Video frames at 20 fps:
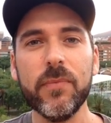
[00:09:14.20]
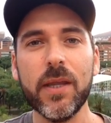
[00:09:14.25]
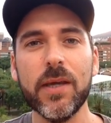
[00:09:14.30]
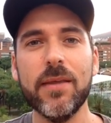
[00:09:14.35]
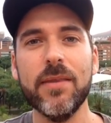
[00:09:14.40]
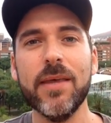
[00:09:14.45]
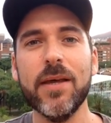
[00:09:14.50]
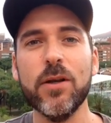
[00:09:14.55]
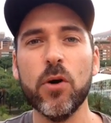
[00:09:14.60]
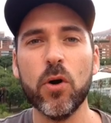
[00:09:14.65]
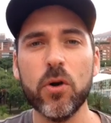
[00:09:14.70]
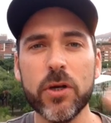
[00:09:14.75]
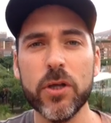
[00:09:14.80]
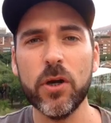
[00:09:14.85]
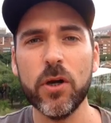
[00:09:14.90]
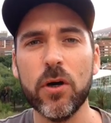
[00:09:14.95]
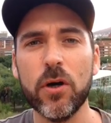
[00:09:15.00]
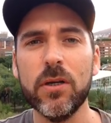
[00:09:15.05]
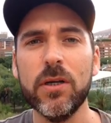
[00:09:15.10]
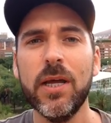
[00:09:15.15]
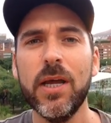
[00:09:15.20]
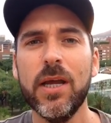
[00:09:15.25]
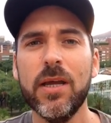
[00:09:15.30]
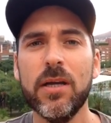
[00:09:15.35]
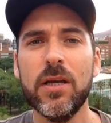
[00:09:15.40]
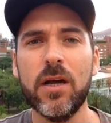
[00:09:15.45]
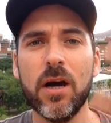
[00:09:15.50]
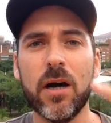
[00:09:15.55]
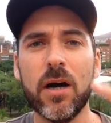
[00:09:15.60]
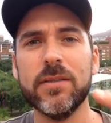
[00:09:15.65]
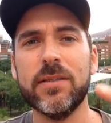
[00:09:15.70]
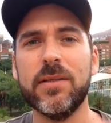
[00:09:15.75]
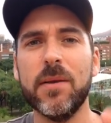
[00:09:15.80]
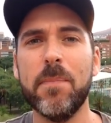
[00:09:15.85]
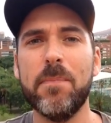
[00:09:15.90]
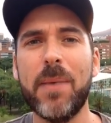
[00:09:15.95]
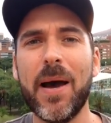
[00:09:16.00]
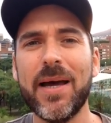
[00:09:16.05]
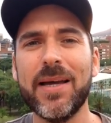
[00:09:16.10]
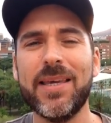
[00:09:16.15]
than Oriol got
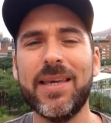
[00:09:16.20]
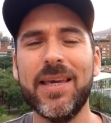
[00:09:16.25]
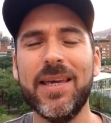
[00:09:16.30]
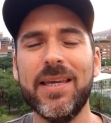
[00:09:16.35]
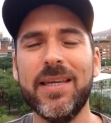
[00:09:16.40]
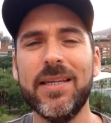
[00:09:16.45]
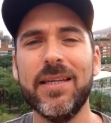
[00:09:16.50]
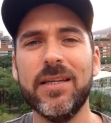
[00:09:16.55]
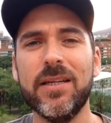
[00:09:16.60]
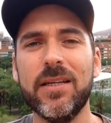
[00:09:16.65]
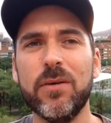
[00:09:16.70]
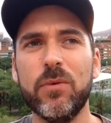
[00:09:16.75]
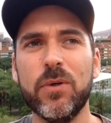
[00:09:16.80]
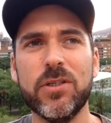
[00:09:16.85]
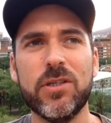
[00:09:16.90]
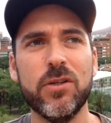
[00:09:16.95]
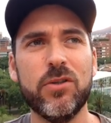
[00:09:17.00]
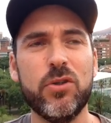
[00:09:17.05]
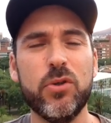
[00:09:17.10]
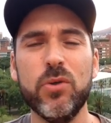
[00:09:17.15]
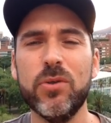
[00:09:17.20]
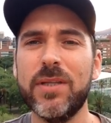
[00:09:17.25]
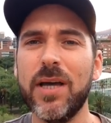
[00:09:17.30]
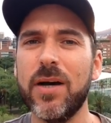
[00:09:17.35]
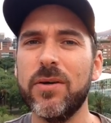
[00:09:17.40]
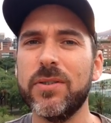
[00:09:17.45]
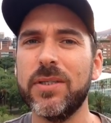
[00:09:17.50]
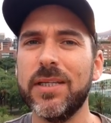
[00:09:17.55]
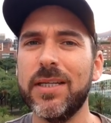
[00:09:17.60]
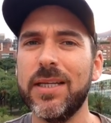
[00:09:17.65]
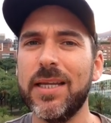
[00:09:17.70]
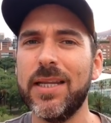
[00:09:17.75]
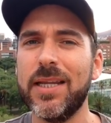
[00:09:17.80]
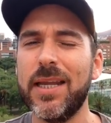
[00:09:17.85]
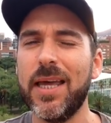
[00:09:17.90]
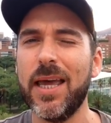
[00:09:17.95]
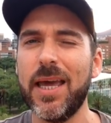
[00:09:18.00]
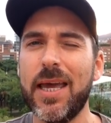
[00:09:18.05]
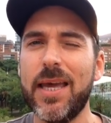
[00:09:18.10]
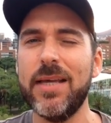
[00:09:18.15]
back in, was it
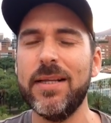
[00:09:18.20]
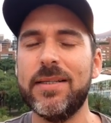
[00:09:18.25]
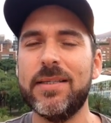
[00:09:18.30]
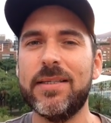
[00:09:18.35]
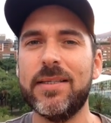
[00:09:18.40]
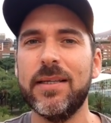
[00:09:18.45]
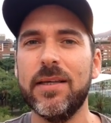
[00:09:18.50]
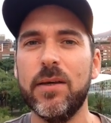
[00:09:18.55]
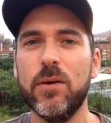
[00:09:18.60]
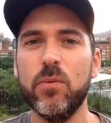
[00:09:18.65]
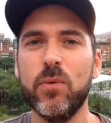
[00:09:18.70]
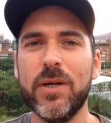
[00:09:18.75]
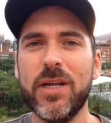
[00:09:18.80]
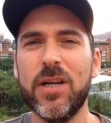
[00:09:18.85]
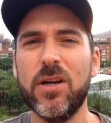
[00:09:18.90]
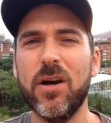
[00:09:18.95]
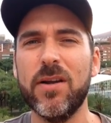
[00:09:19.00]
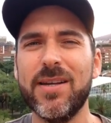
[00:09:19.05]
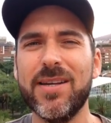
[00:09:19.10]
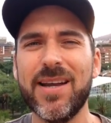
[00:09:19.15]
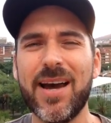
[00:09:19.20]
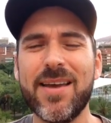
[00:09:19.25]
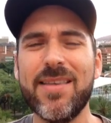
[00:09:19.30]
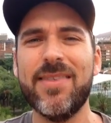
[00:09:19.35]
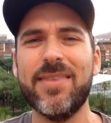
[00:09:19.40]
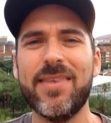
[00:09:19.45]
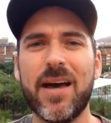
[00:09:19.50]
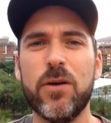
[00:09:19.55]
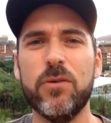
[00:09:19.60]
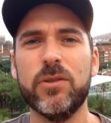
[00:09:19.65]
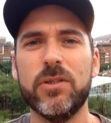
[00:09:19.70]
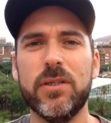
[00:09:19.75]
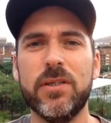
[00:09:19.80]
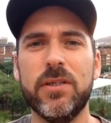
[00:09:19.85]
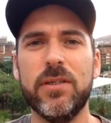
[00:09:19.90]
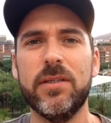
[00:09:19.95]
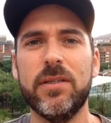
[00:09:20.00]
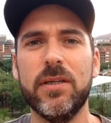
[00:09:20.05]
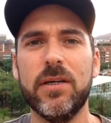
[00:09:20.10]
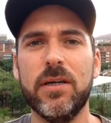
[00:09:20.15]
2008, when he got
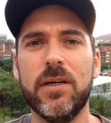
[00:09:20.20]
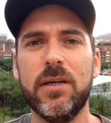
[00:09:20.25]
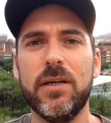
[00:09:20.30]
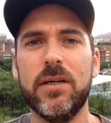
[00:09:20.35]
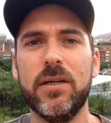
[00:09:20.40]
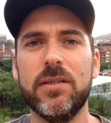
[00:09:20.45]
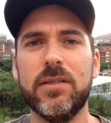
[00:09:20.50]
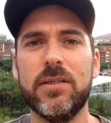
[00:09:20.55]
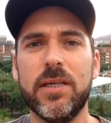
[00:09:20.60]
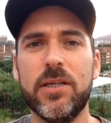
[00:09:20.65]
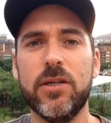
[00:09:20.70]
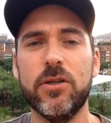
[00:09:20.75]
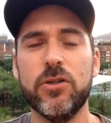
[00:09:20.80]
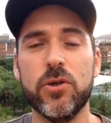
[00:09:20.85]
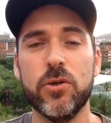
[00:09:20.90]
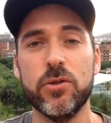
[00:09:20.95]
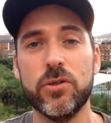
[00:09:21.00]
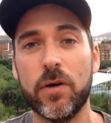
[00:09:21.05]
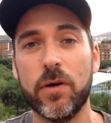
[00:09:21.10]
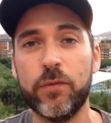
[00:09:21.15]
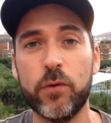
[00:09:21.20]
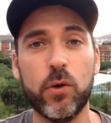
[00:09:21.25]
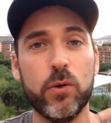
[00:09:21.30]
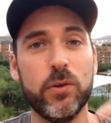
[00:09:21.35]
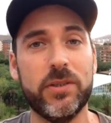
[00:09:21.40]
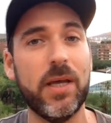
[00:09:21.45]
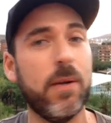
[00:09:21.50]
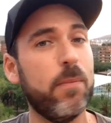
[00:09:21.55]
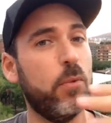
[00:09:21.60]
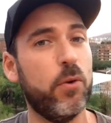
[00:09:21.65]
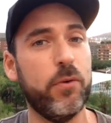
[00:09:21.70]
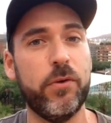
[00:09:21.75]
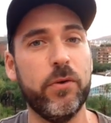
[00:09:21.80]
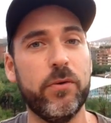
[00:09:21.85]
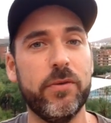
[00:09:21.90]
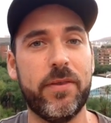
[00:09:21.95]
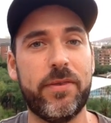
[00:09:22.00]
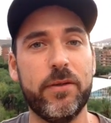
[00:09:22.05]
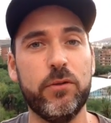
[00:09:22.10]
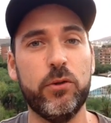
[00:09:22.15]
9,000 signatures. Of course, that moción
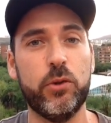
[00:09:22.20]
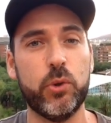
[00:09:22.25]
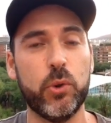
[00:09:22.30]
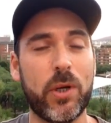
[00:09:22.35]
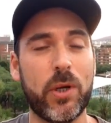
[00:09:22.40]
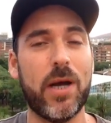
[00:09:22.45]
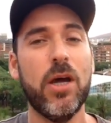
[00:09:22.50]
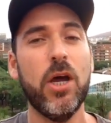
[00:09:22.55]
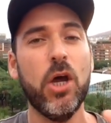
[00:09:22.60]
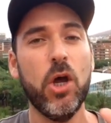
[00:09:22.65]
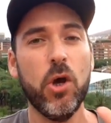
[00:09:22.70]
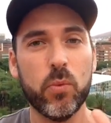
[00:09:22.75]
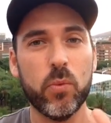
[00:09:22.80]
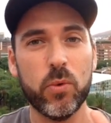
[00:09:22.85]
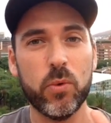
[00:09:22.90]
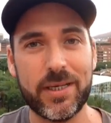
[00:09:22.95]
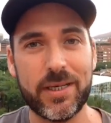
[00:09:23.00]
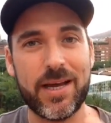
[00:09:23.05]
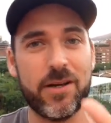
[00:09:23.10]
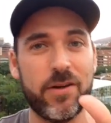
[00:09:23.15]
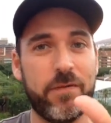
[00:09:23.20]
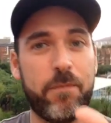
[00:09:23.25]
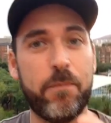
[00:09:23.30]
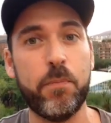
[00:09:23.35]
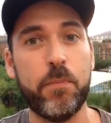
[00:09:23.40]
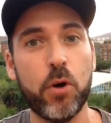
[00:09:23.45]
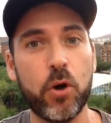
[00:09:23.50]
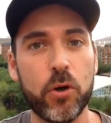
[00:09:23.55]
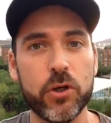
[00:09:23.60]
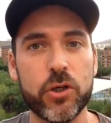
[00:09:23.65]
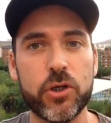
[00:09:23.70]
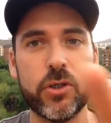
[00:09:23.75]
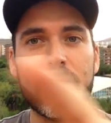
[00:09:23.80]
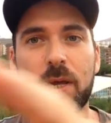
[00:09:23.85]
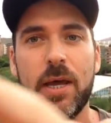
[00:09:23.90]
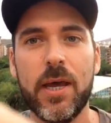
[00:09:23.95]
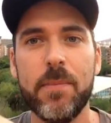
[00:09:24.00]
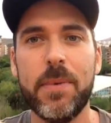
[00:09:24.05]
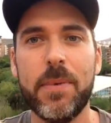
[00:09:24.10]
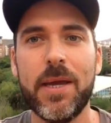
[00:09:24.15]
de censura was kind of pushed
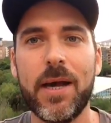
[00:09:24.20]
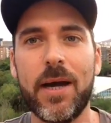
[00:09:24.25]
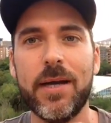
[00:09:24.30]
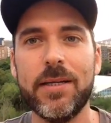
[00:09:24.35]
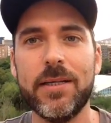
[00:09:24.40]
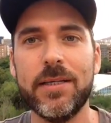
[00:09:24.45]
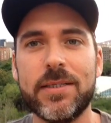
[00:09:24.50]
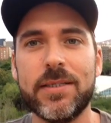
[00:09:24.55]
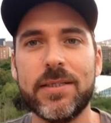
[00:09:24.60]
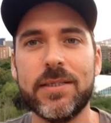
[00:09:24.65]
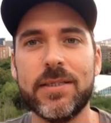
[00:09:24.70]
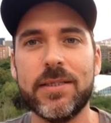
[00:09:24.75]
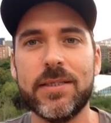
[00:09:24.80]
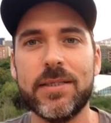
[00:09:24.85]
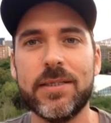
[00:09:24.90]
behind the scenes